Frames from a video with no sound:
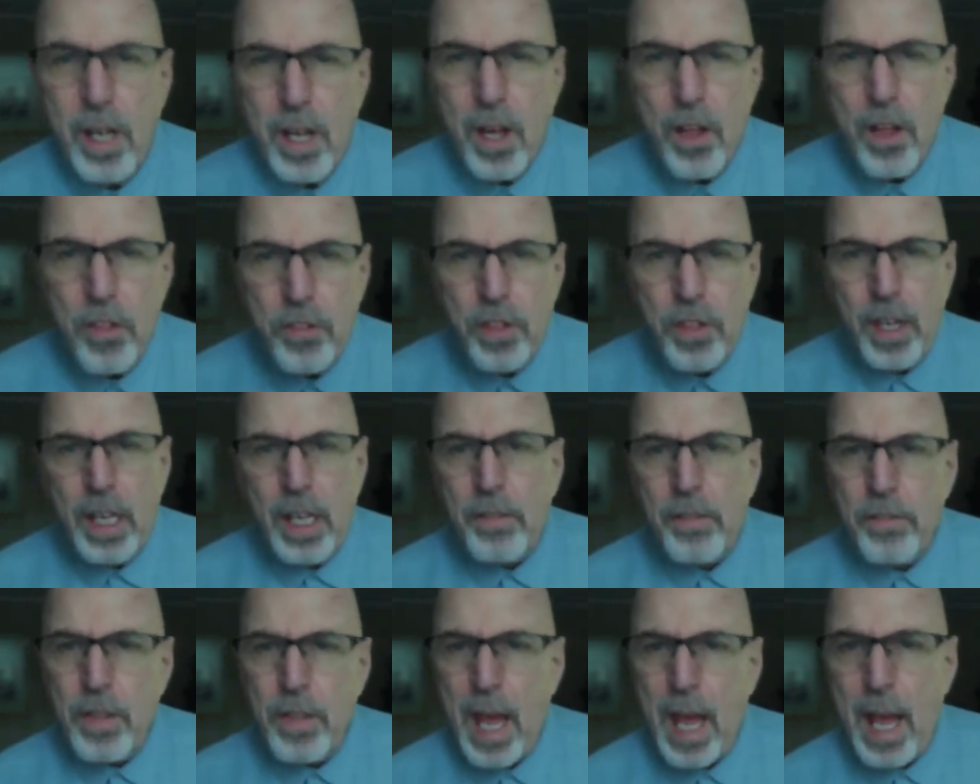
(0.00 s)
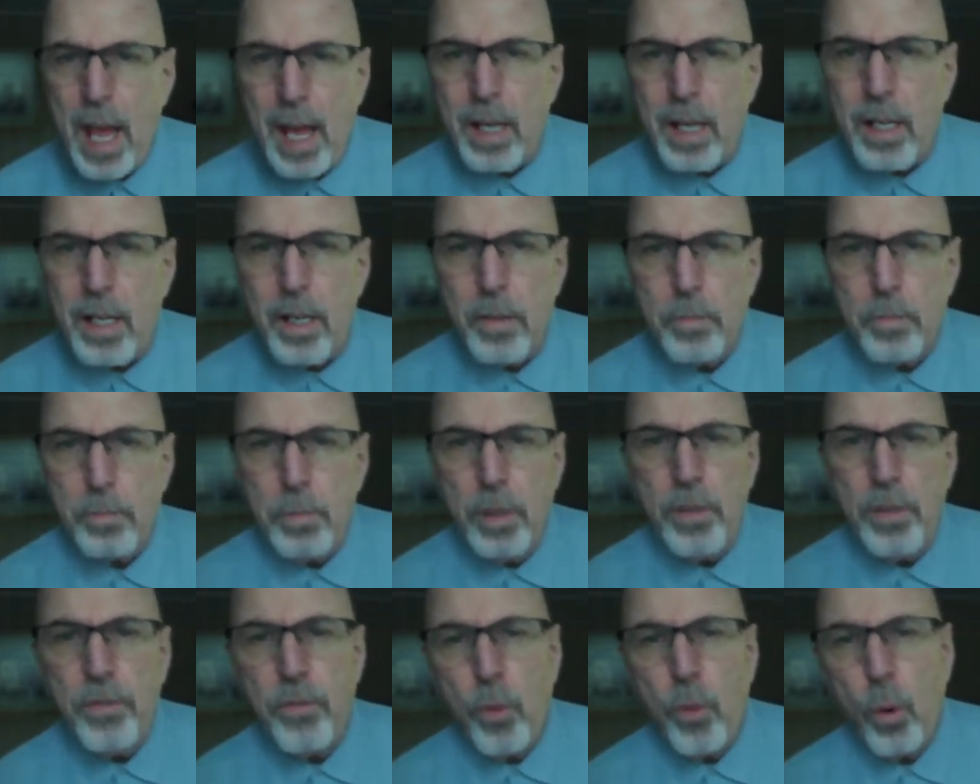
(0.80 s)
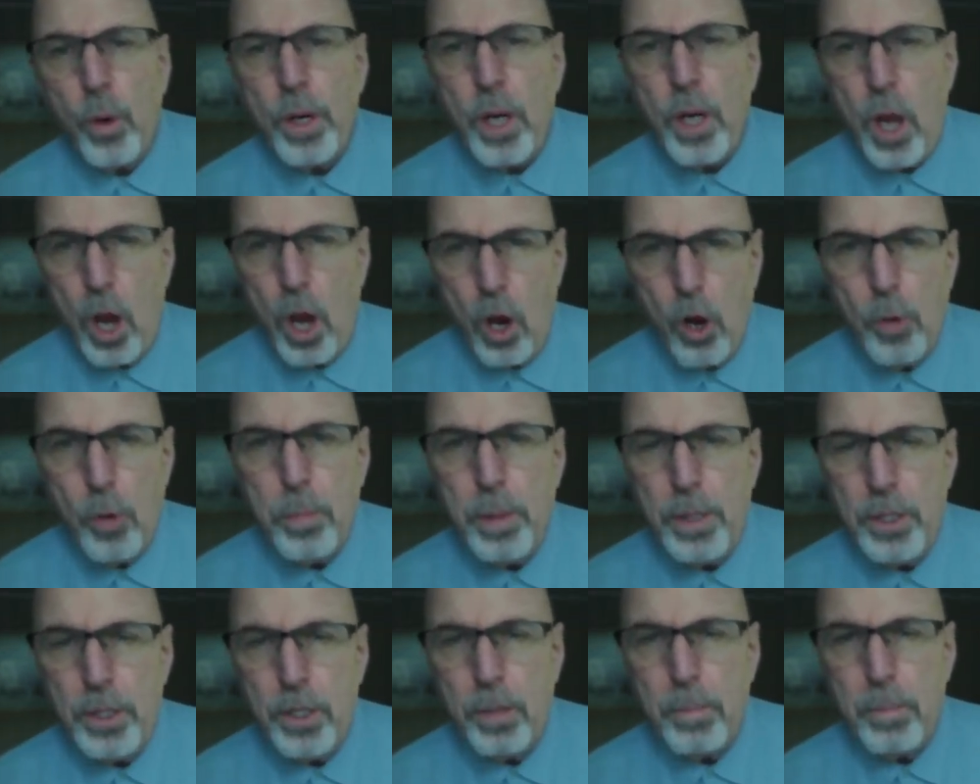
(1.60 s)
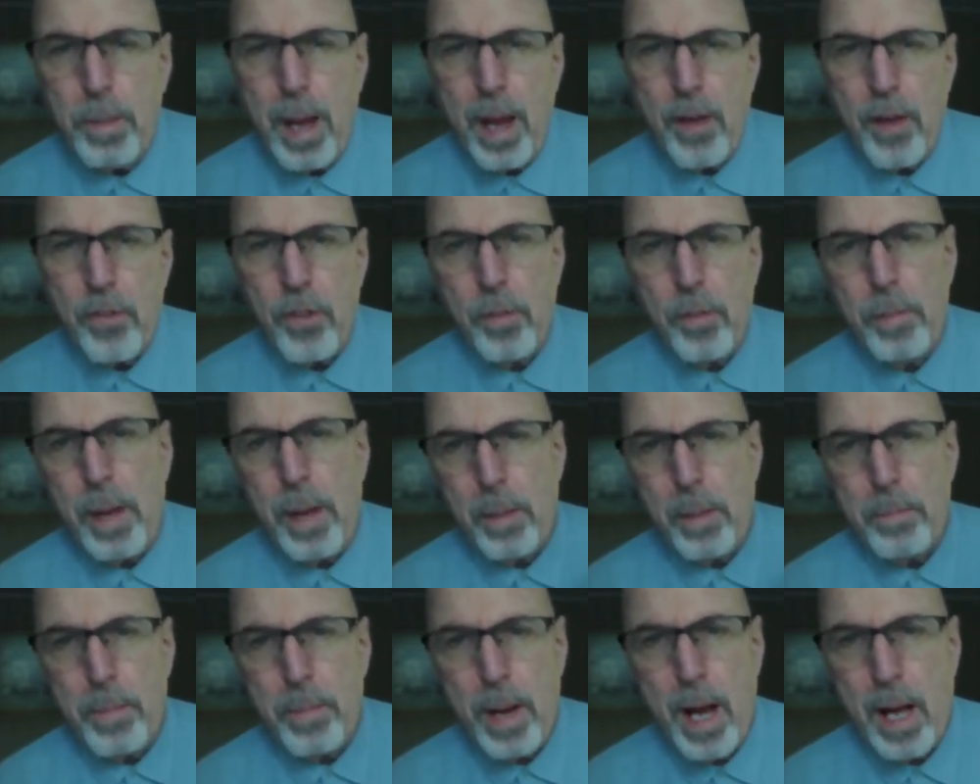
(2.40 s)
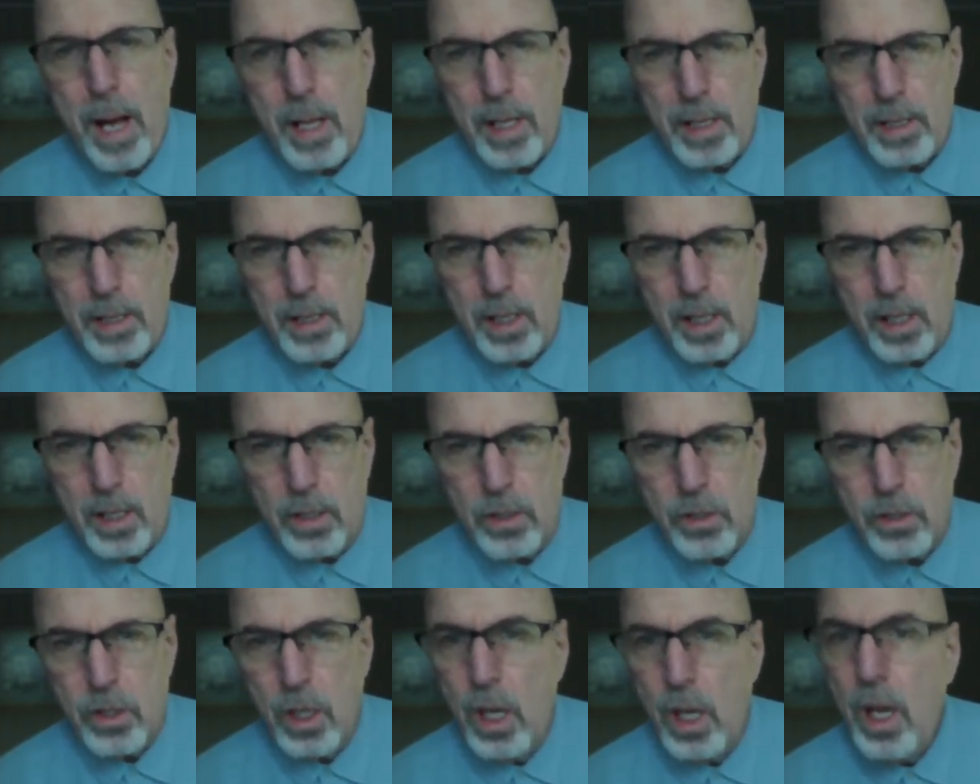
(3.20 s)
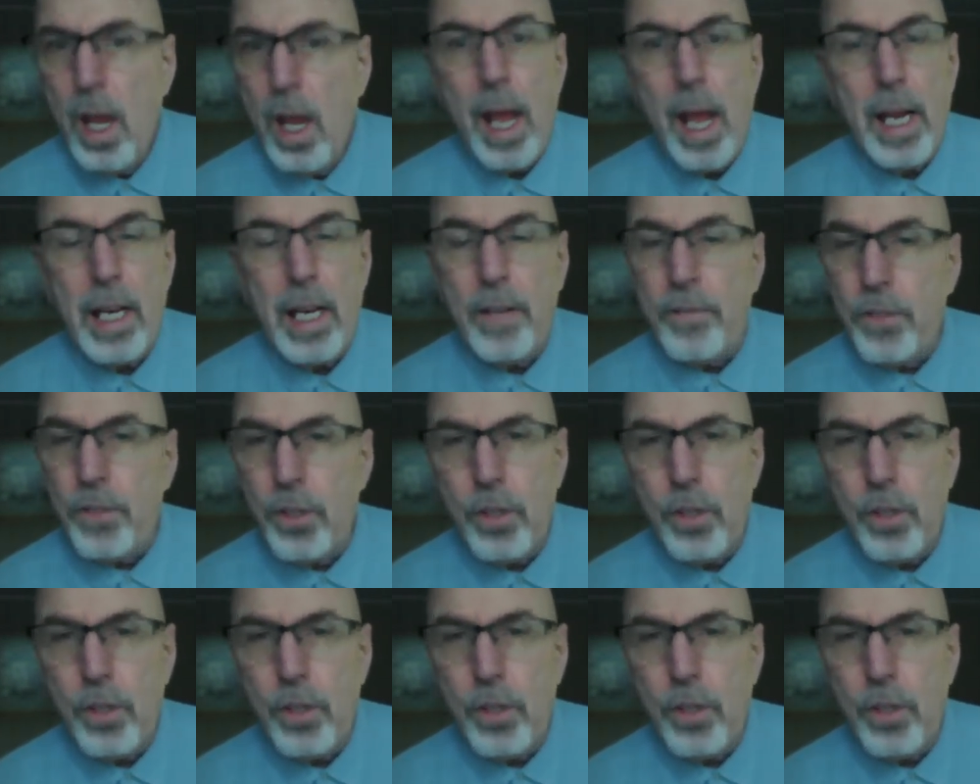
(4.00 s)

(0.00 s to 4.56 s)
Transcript: Think of that before you open your mouth about politics. And if you